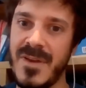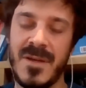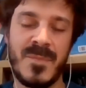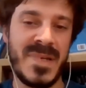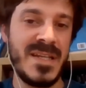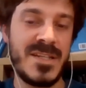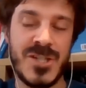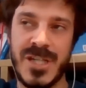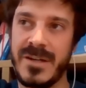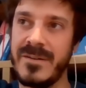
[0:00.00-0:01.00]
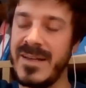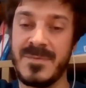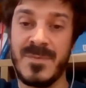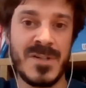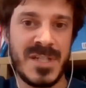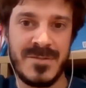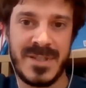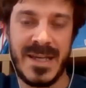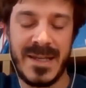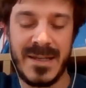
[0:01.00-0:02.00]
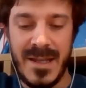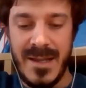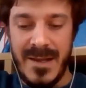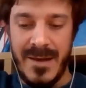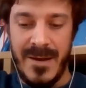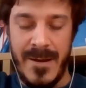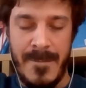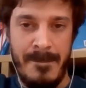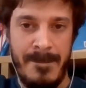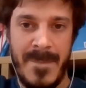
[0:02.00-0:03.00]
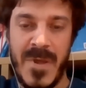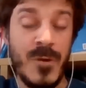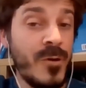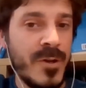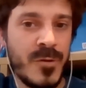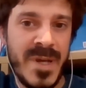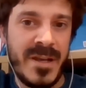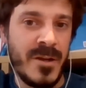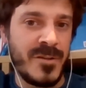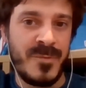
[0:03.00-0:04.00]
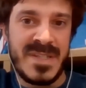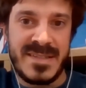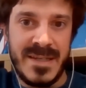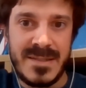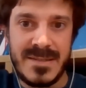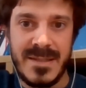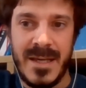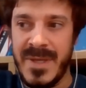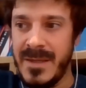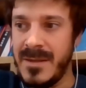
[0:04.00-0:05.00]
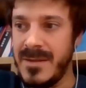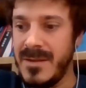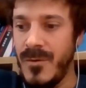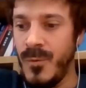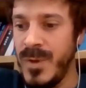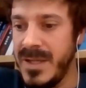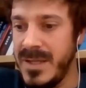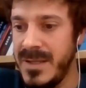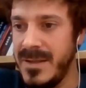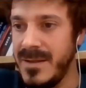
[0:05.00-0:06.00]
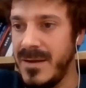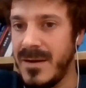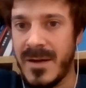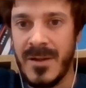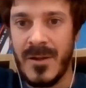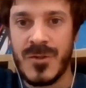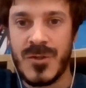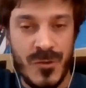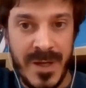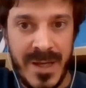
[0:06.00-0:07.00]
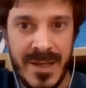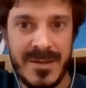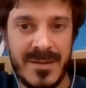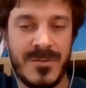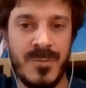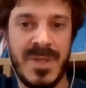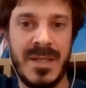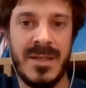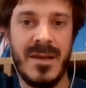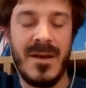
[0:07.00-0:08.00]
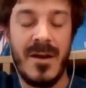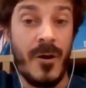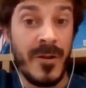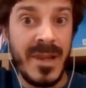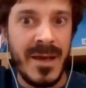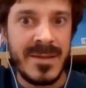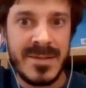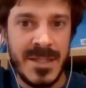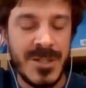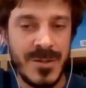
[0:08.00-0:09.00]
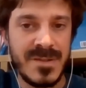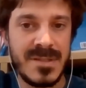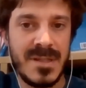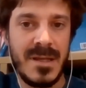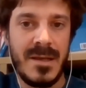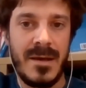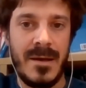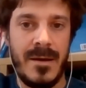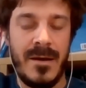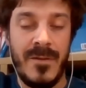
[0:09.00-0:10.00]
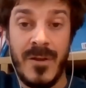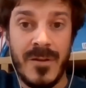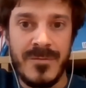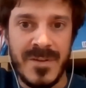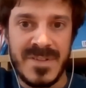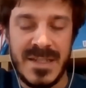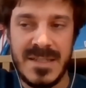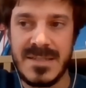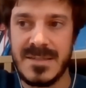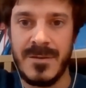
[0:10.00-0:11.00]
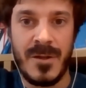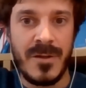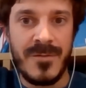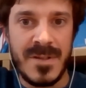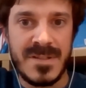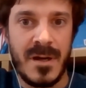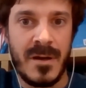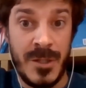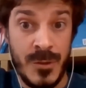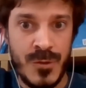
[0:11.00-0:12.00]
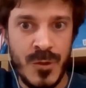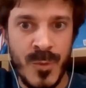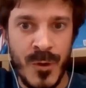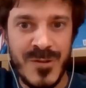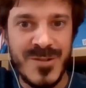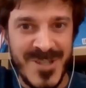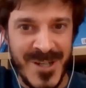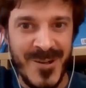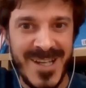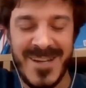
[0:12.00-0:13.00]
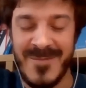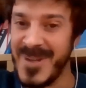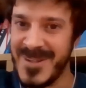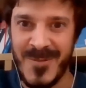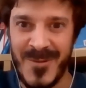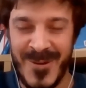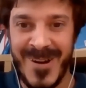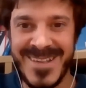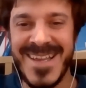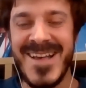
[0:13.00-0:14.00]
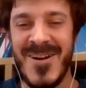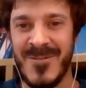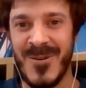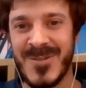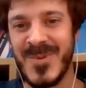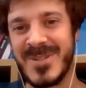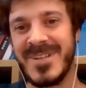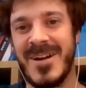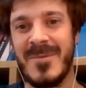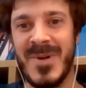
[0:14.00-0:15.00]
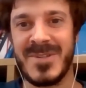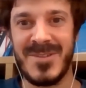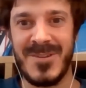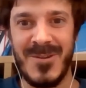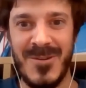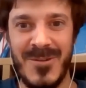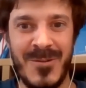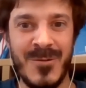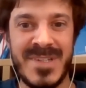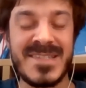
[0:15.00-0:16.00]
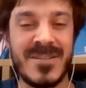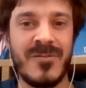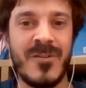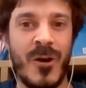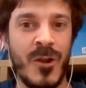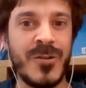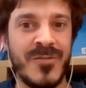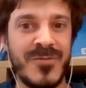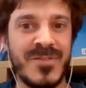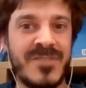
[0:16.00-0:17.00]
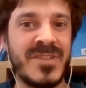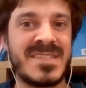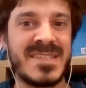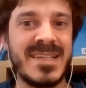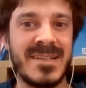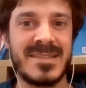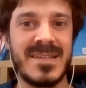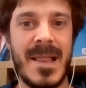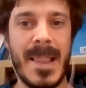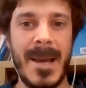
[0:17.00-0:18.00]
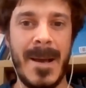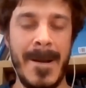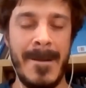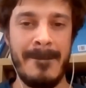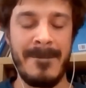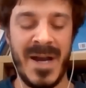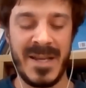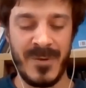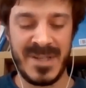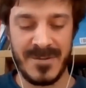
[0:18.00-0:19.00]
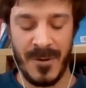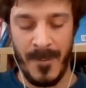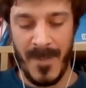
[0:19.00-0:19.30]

Please share as much as you can. You're going to make a lot of mistakes. I mean, we are not trained to be online teachers. None of us is. None of us are YouTubers generally. I mean, some of you are, of course, but you discover a lot of different skills by doing so.